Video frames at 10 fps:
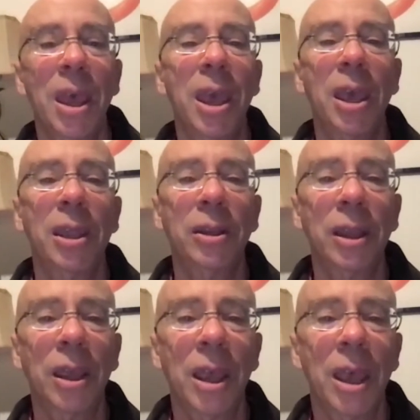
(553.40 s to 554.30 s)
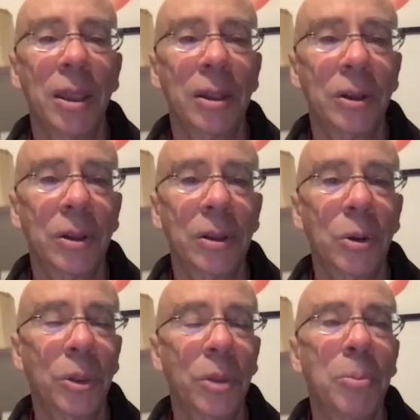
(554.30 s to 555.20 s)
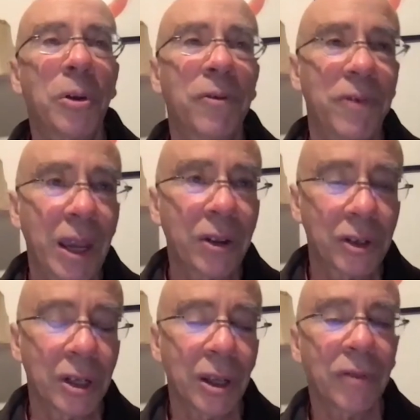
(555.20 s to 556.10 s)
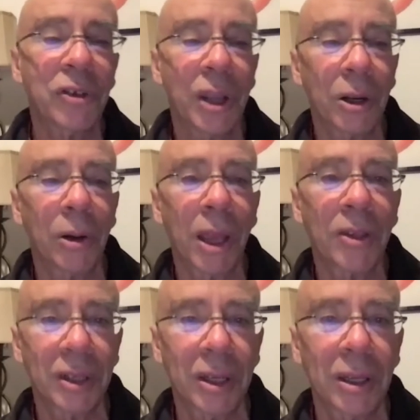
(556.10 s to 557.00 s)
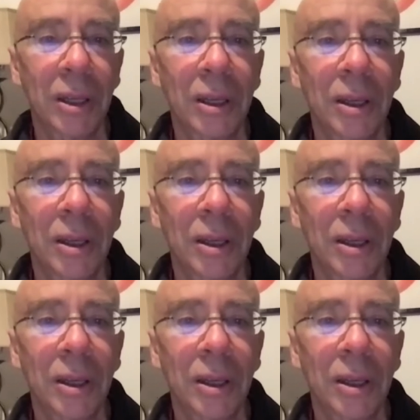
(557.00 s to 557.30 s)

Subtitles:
and the perfection of generosity,